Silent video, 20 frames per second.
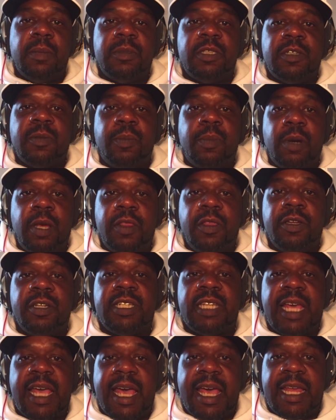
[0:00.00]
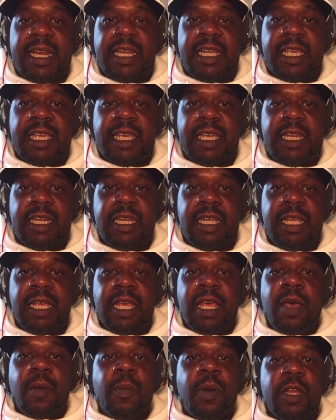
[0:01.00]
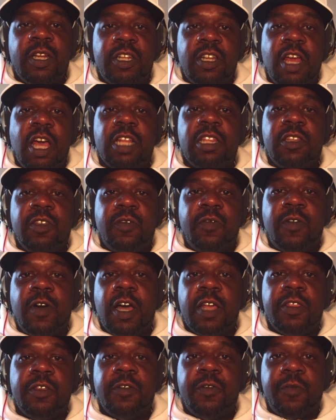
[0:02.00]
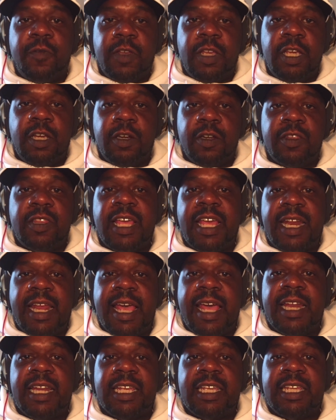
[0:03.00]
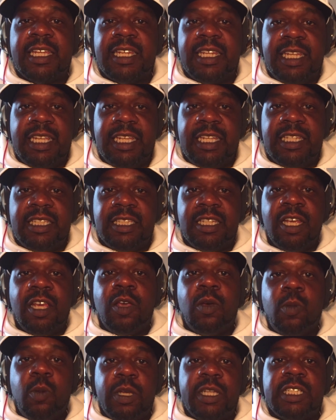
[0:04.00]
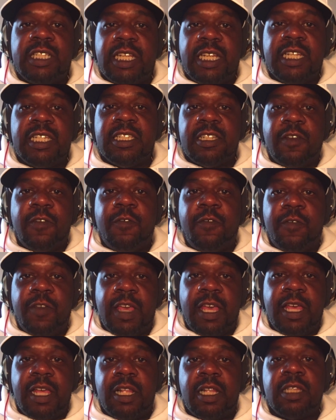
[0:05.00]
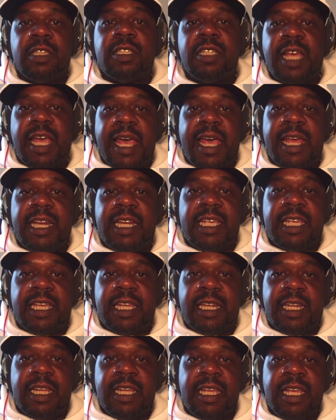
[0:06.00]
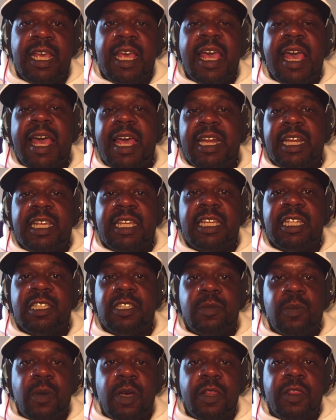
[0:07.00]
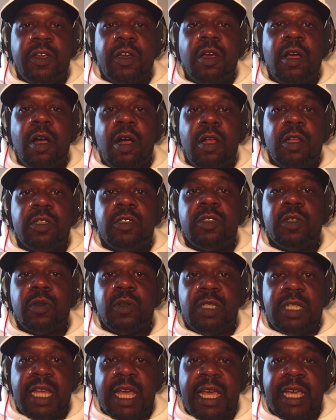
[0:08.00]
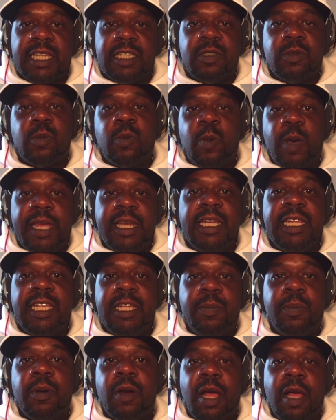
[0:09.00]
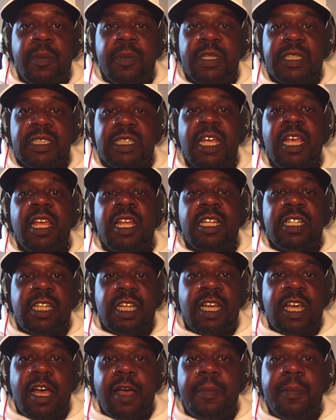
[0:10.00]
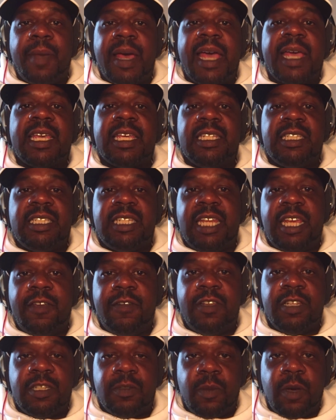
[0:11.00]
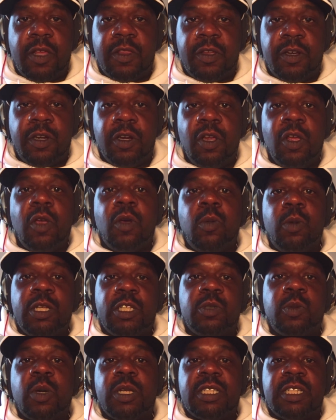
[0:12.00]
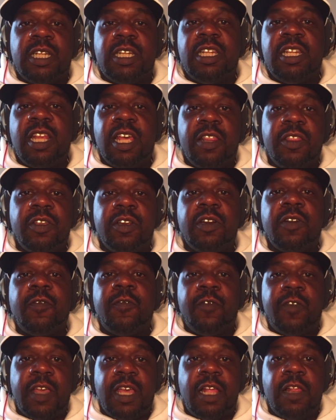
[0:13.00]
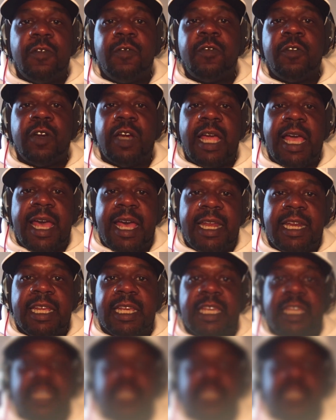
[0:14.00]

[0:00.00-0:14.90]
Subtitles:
a brother to Anakin, but not the father figure that Anakin needs, which is a fail to Anakin. Anakin's mother also dies when he promised to come back and save his mother, which was another fail for Anakin.